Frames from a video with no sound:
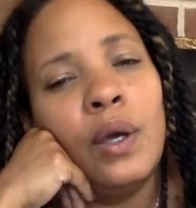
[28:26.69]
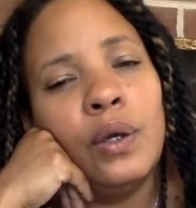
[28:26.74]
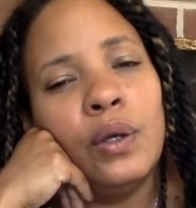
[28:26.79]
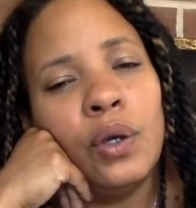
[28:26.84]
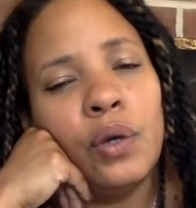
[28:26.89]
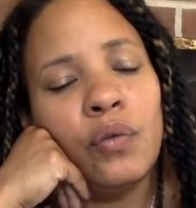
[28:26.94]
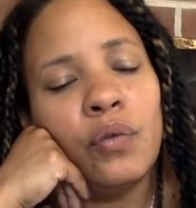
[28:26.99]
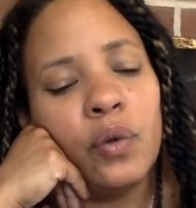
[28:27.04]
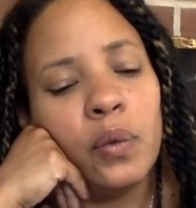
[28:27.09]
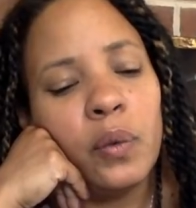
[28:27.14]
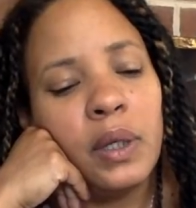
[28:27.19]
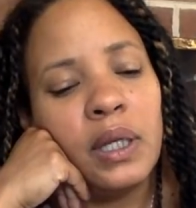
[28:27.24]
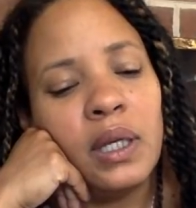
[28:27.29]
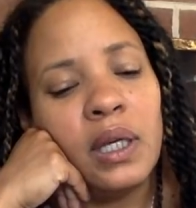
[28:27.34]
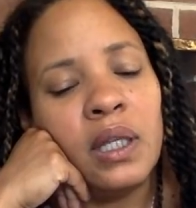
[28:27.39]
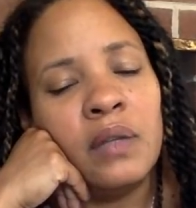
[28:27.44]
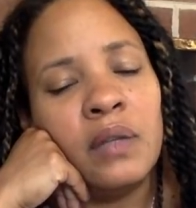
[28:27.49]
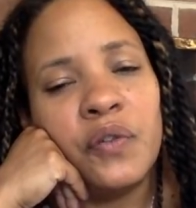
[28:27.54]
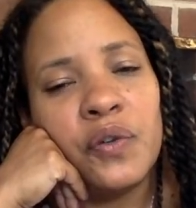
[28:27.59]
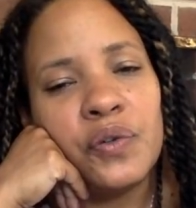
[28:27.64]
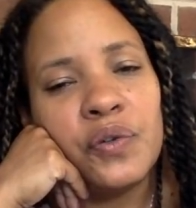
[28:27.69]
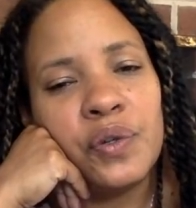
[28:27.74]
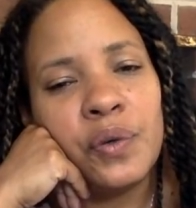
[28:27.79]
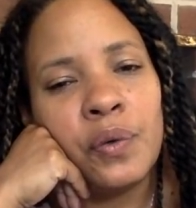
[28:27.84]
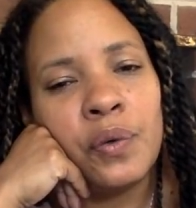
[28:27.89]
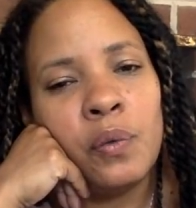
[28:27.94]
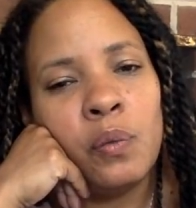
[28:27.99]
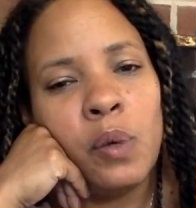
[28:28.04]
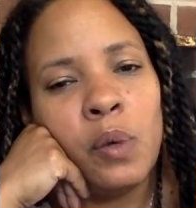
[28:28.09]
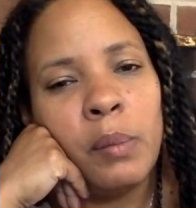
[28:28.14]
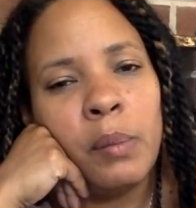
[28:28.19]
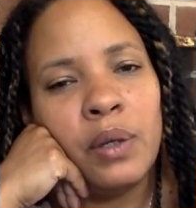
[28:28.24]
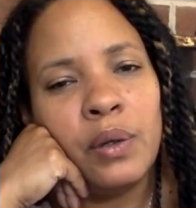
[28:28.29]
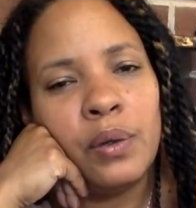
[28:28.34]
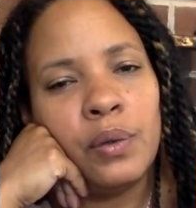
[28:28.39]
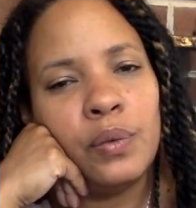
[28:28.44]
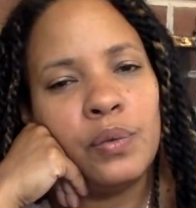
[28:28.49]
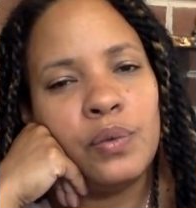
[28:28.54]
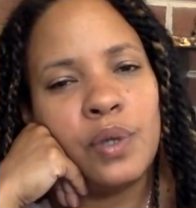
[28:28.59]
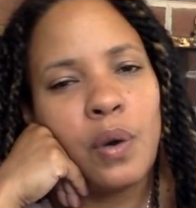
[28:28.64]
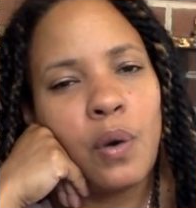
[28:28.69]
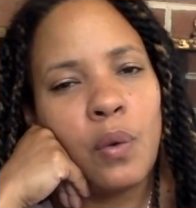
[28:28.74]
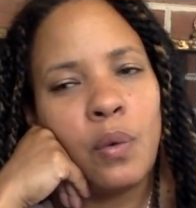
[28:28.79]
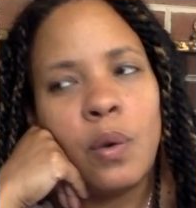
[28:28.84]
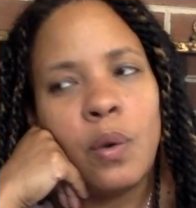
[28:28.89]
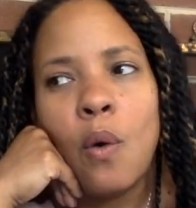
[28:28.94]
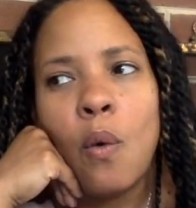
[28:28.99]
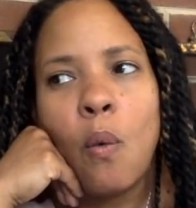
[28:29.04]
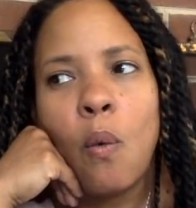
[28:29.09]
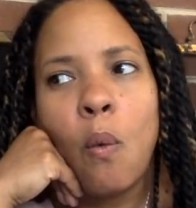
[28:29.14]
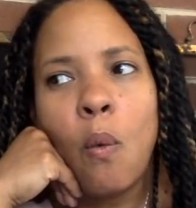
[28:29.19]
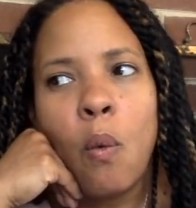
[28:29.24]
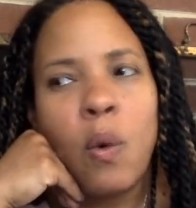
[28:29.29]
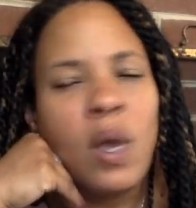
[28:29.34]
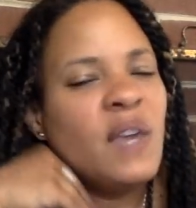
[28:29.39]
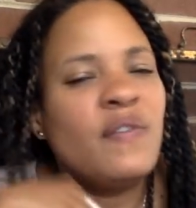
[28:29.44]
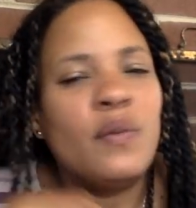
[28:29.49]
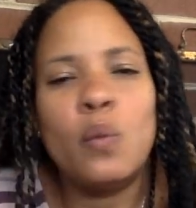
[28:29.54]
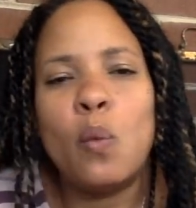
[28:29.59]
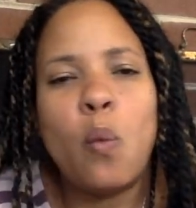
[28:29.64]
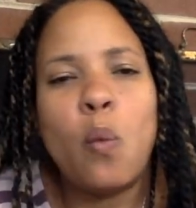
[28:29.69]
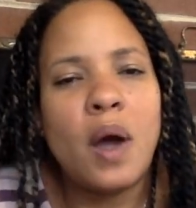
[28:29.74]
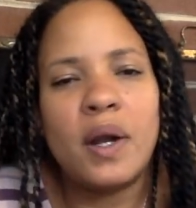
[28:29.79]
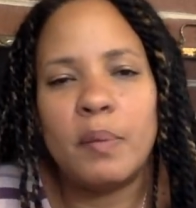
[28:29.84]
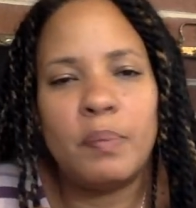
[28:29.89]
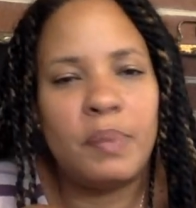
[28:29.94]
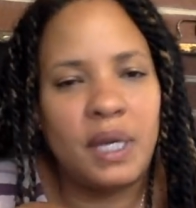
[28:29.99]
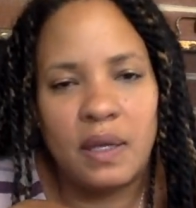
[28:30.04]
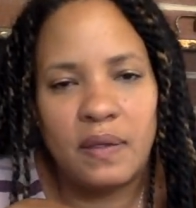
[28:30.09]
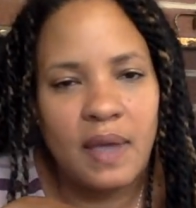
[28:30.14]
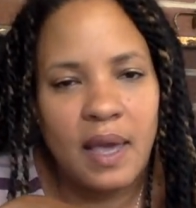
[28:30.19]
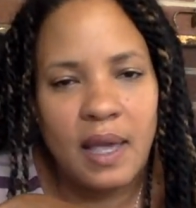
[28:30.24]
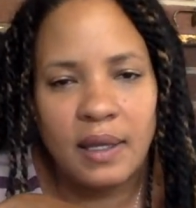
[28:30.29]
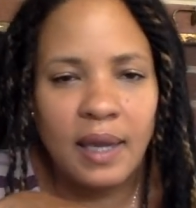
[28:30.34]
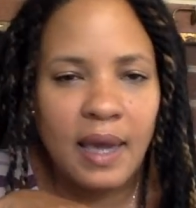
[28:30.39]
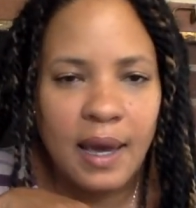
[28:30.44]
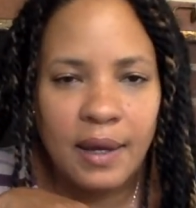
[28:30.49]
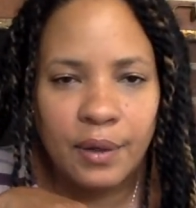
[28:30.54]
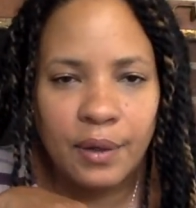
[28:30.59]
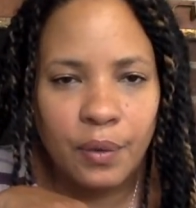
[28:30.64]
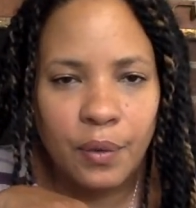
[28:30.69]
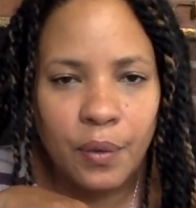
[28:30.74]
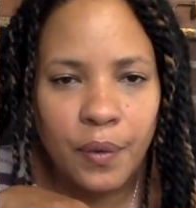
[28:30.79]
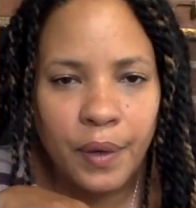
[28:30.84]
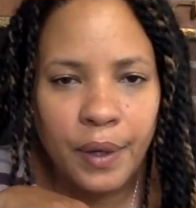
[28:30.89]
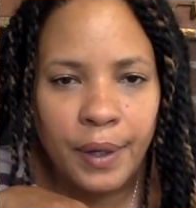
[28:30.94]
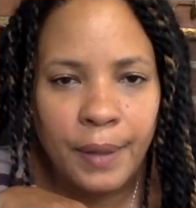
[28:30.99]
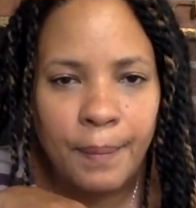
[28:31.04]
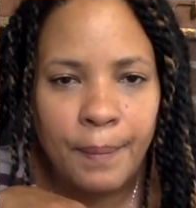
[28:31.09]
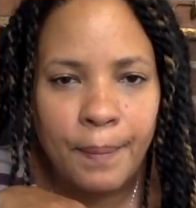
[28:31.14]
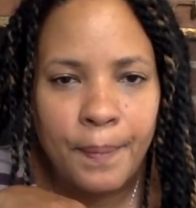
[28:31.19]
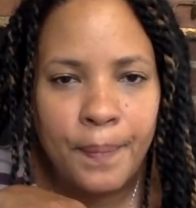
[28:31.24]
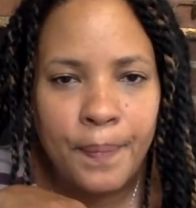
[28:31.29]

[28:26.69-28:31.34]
you're ruining it for certain women who don't even want to be in that category.